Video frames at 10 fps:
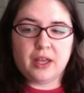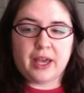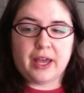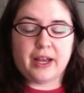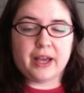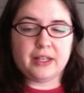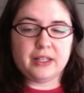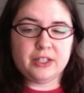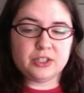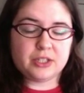and at
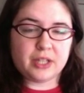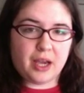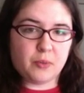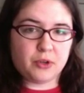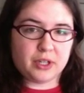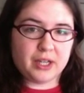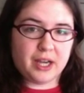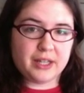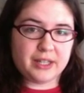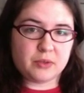each time we're in
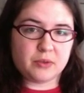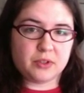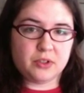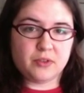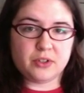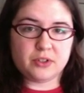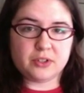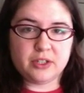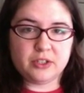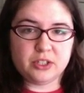contact with the universal
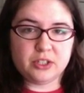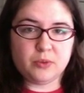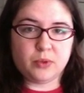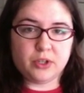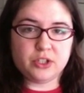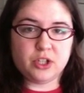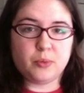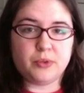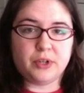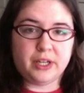energy, we're
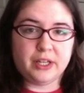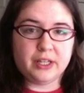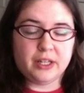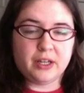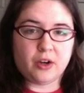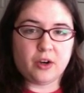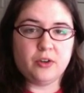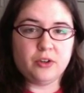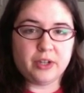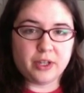interpreting it in our
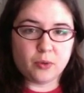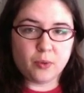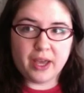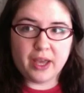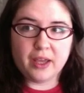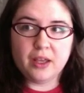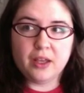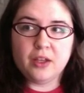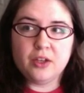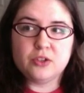own unique way.
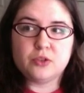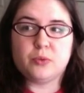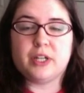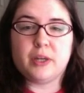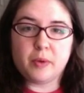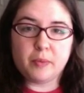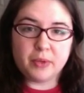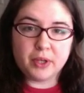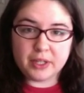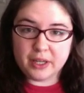So we're going to be
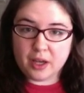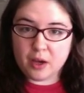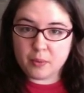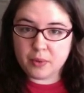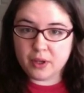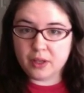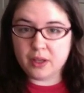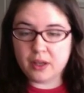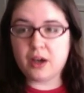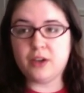building up
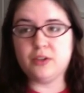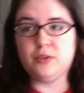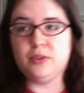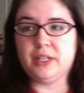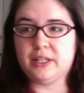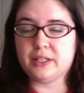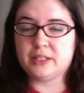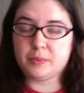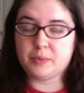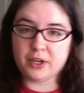a unique
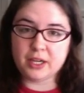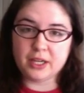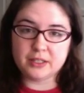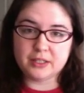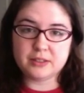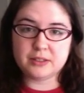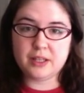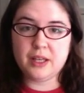experience,